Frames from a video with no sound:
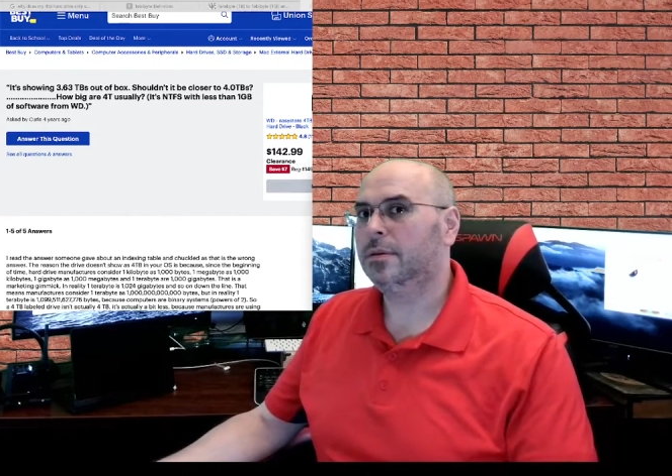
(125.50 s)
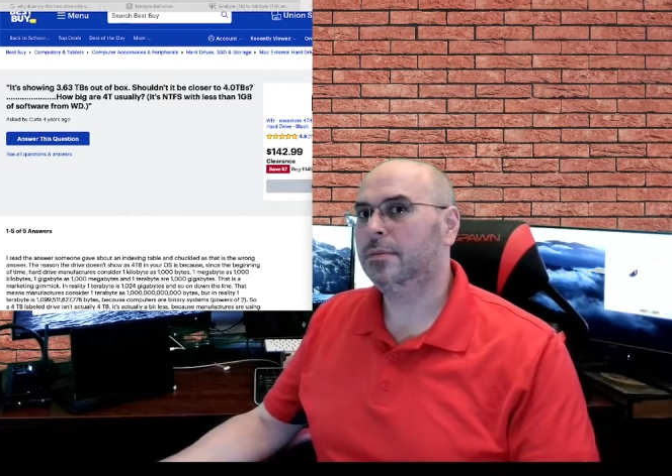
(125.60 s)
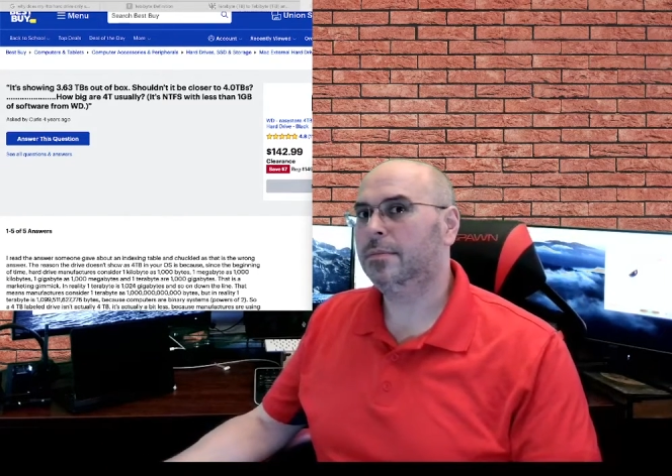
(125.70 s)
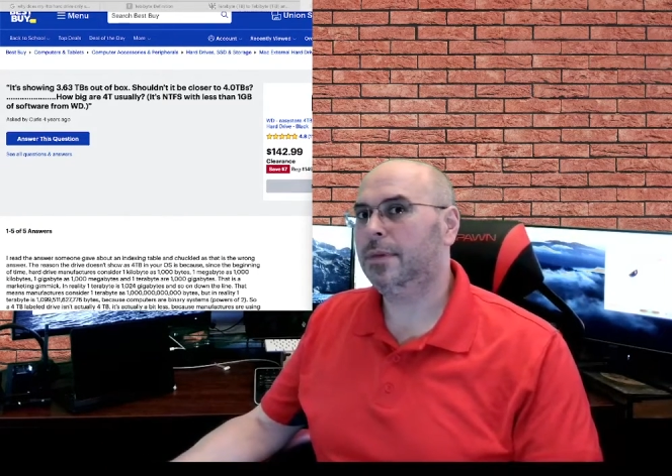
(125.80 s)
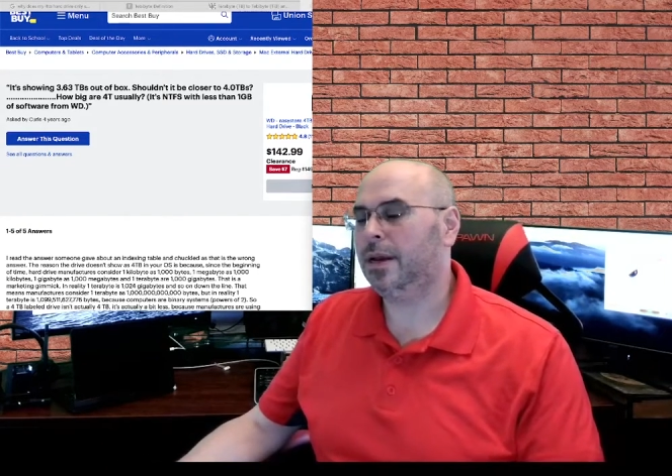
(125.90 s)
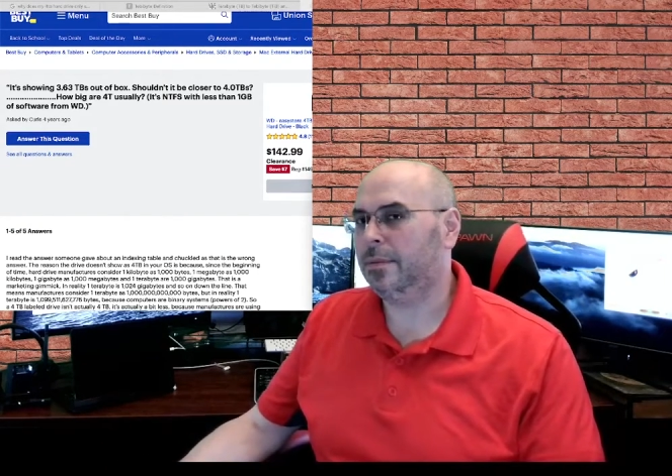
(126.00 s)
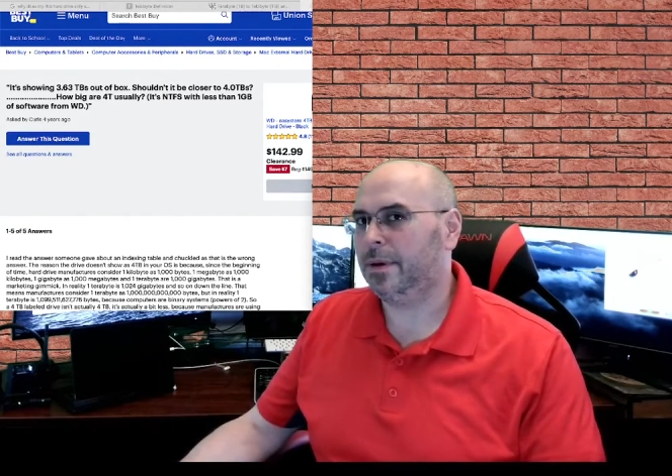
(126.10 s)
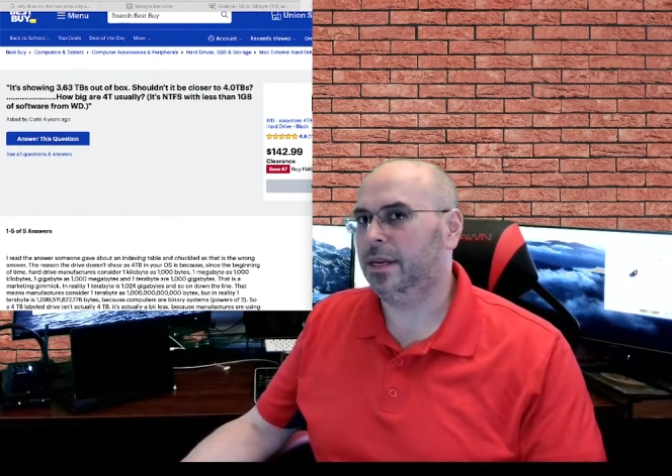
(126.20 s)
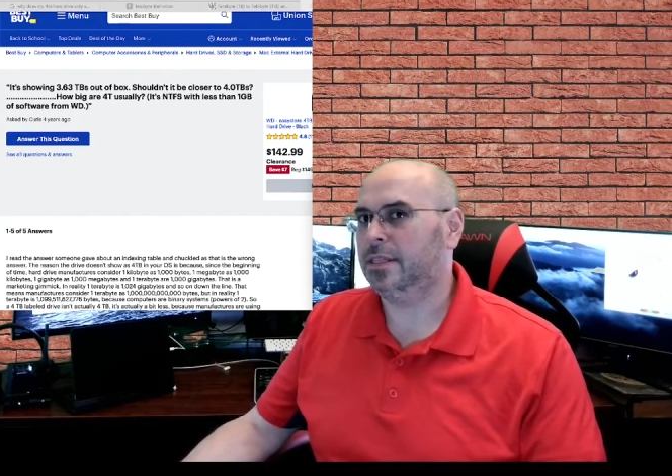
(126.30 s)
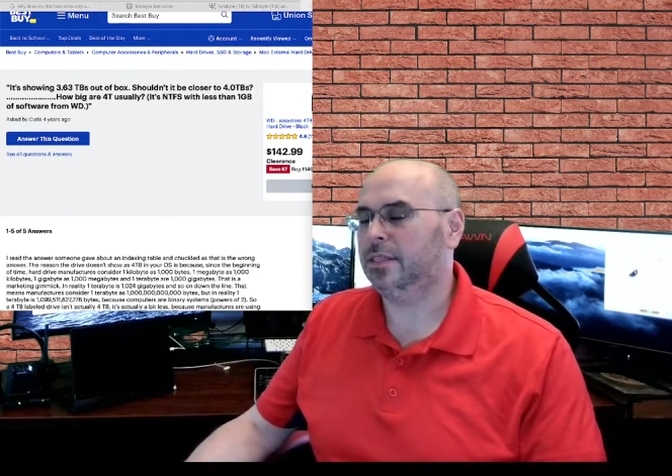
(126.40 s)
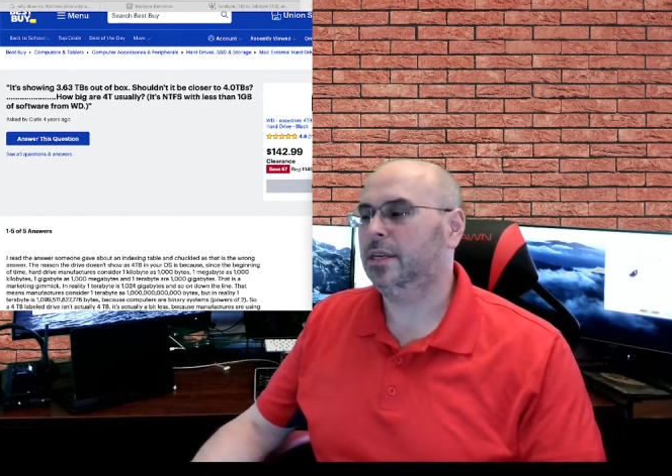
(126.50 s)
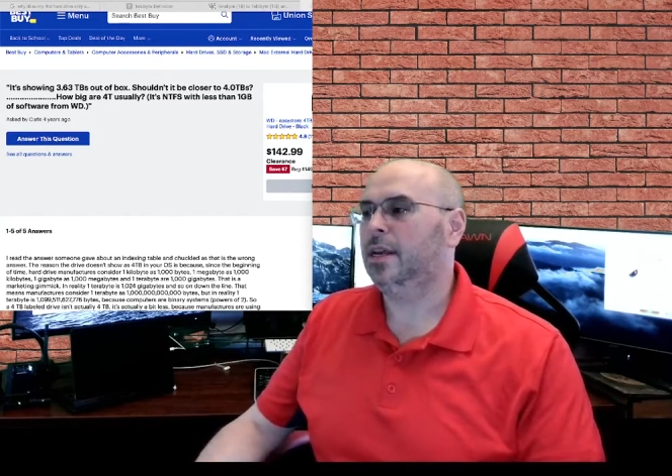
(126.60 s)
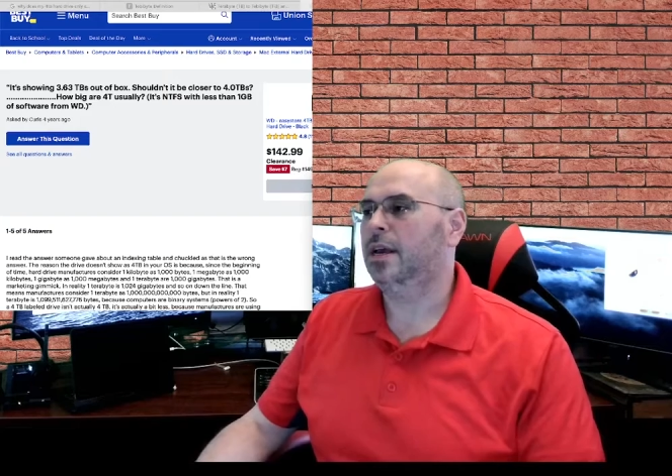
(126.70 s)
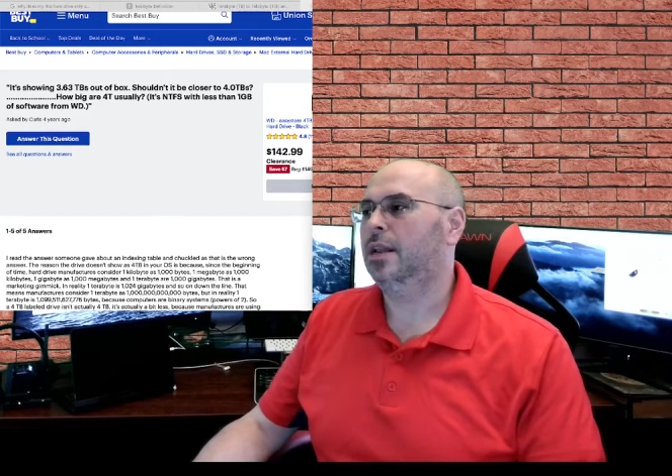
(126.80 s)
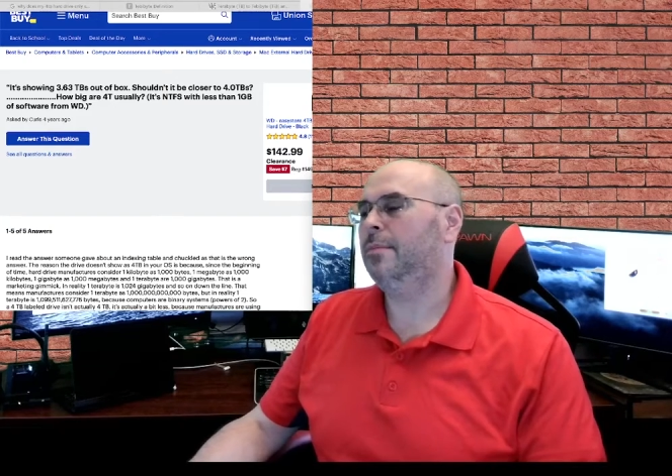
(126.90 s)
megabytes,
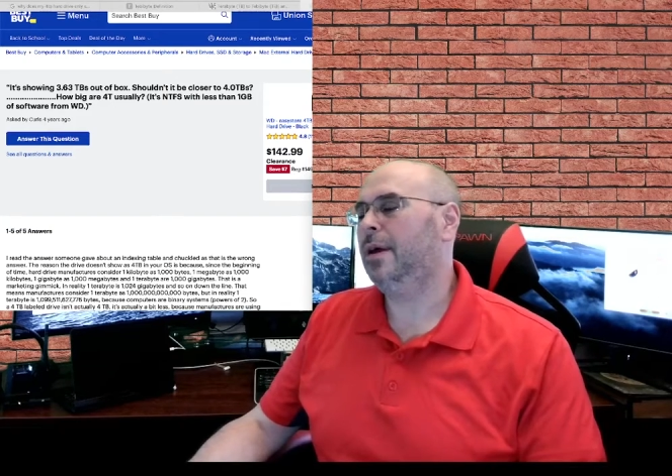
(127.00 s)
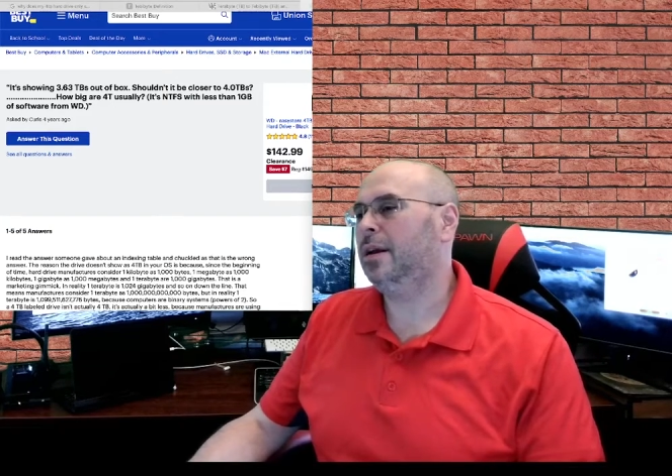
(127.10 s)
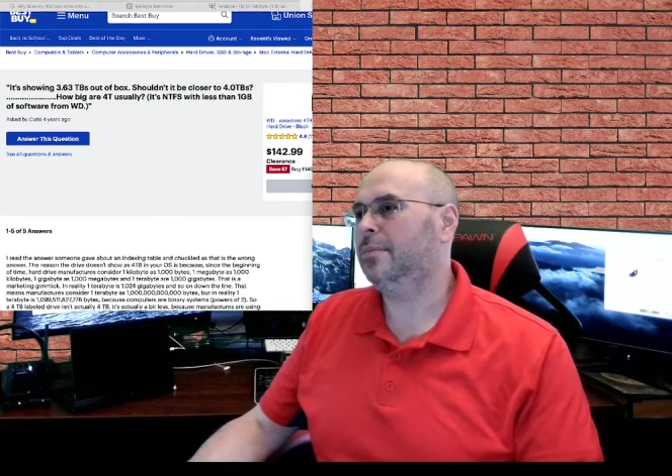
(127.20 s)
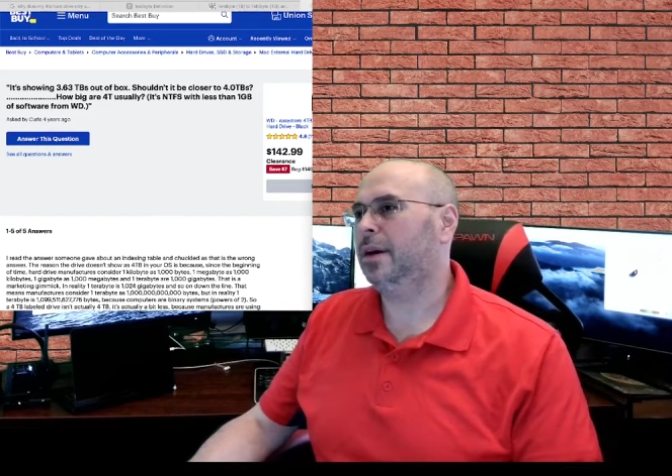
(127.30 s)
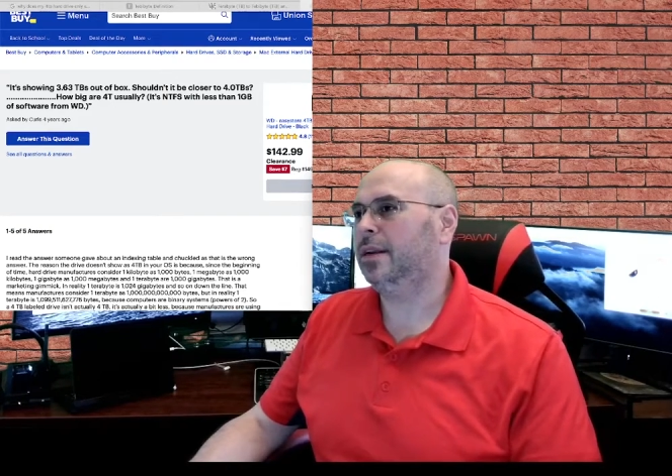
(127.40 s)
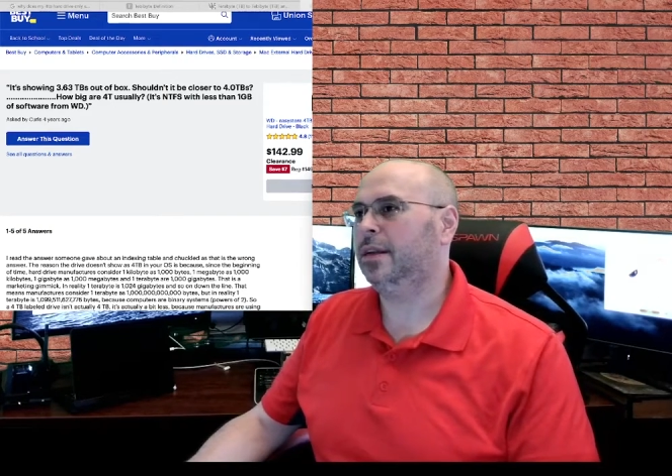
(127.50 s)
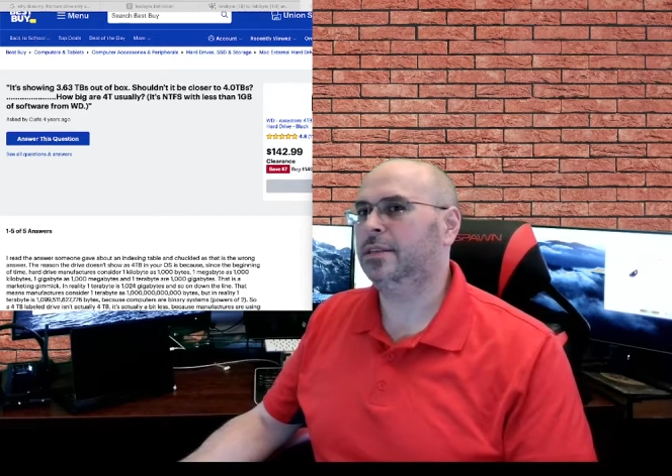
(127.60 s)
and a megabyte is